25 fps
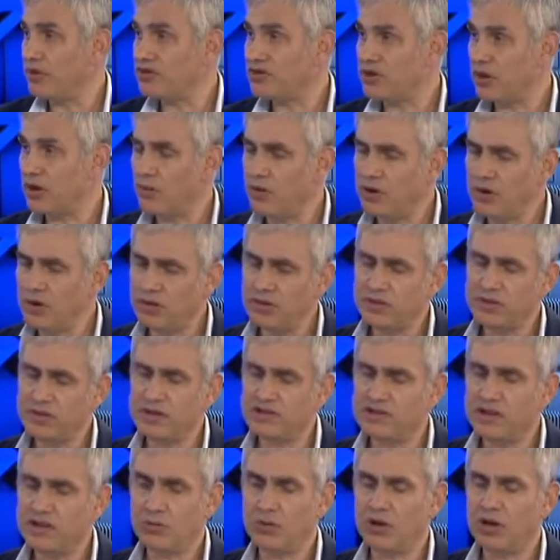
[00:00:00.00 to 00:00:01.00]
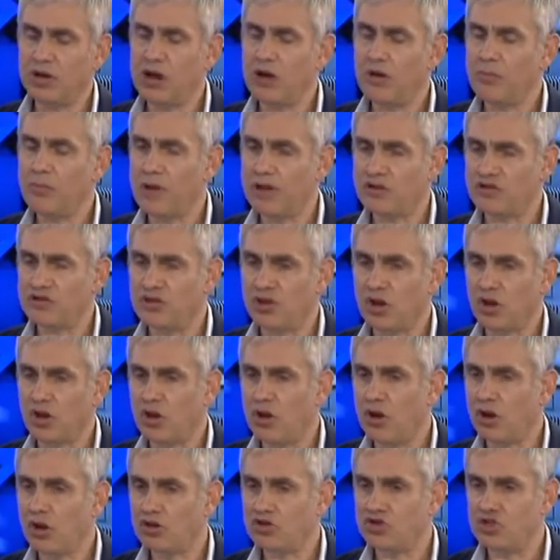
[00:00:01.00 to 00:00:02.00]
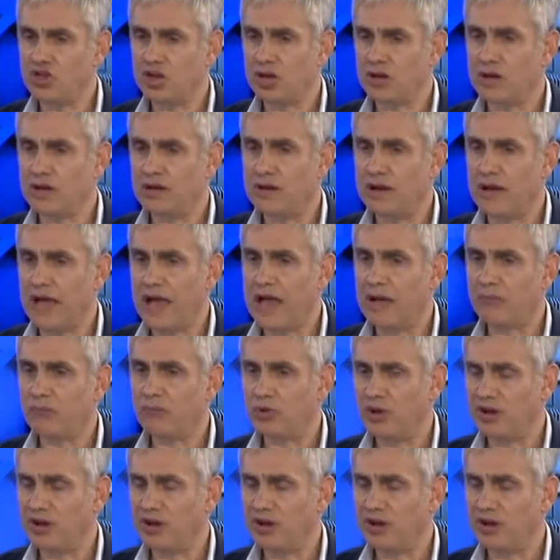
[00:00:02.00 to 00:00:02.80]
So, one of the things that we know about psychology and um,